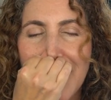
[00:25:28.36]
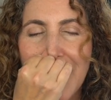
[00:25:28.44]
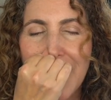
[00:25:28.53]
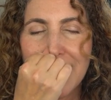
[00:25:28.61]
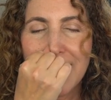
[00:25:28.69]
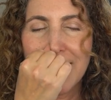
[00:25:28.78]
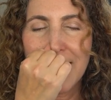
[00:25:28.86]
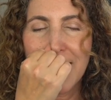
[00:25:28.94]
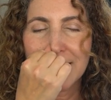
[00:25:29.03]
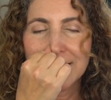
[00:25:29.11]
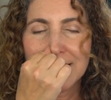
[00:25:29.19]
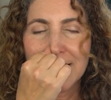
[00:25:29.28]
and then
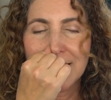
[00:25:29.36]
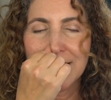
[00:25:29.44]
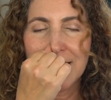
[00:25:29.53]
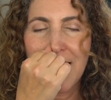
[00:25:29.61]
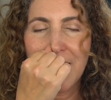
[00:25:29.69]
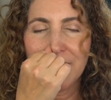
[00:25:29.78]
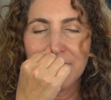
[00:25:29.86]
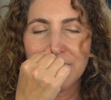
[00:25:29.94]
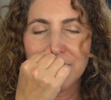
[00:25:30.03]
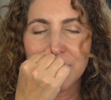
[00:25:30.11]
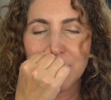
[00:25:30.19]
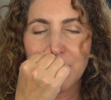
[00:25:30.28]
exhale
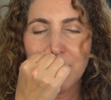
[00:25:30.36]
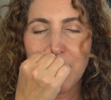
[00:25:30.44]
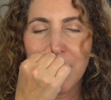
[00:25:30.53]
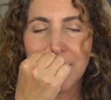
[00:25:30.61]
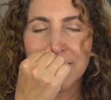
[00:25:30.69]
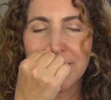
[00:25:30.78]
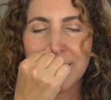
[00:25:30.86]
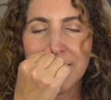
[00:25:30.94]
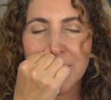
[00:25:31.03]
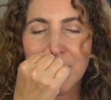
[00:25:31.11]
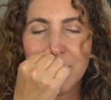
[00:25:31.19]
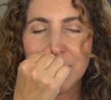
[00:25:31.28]
left, 1,
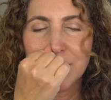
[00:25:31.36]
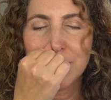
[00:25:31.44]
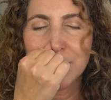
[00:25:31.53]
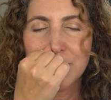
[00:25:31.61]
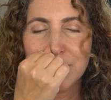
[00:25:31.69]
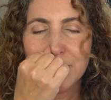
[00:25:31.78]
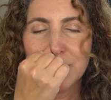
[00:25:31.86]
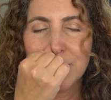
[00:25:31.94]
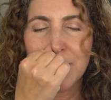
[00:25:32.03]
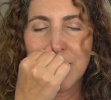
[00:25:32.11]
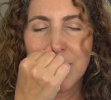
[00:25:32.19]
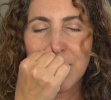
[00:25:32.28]
2,
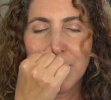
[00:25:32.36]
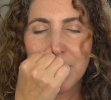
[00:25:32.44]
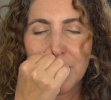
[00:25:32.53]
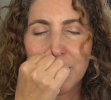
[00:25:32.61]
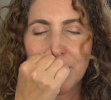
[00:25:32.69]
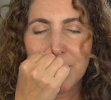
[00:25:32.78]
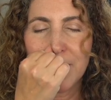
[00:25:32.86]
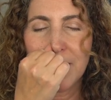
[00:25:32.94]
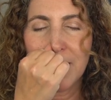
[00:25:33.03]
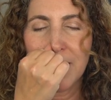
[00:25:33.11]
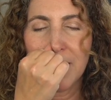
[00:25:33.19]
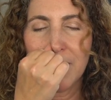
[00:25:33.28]

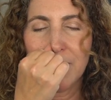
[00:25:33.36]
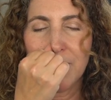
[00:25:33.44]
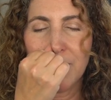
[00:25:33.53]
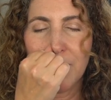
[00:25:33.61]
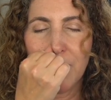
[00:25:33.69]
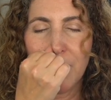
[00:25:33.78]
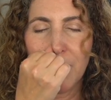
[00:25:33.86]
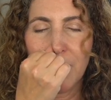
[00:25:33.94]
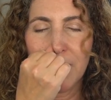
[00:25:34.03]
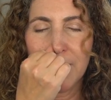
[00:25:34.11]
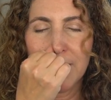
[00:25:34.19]
3, 4.